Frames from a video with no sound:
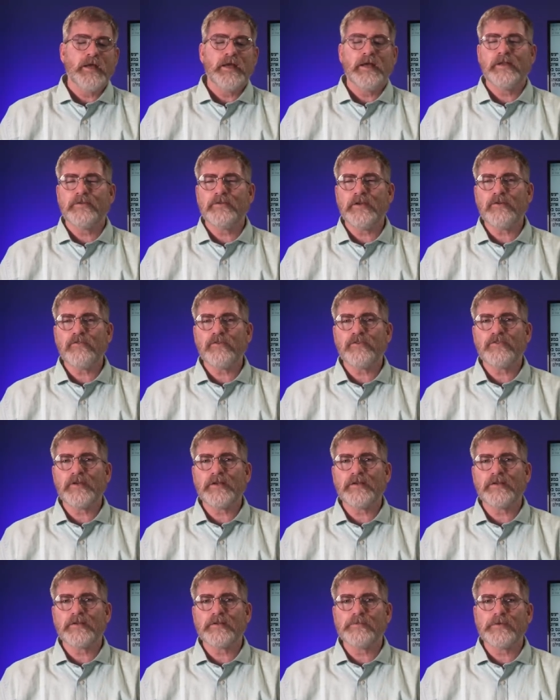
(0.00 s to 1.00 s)
And it's
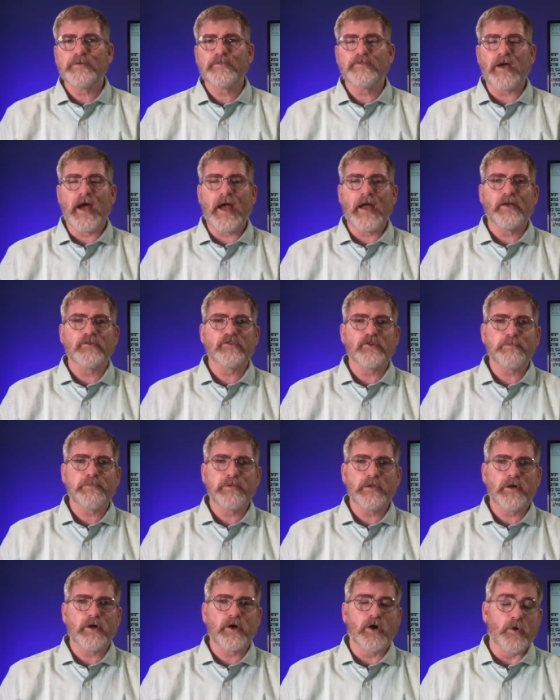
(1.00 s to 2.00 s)
interesting that the Messiah is a
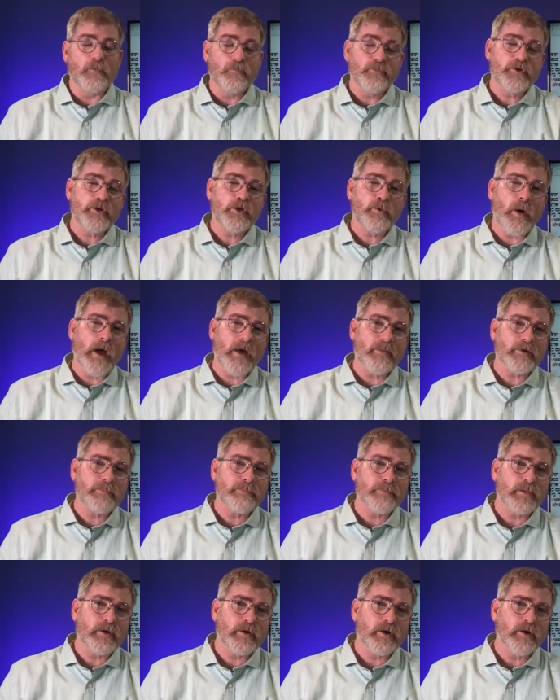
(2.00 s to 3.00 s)
plural. You know why they're
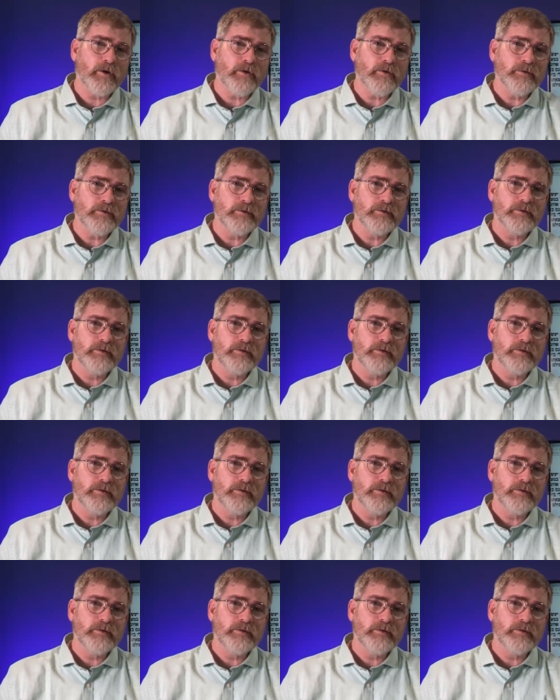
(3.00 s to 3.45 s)
plural?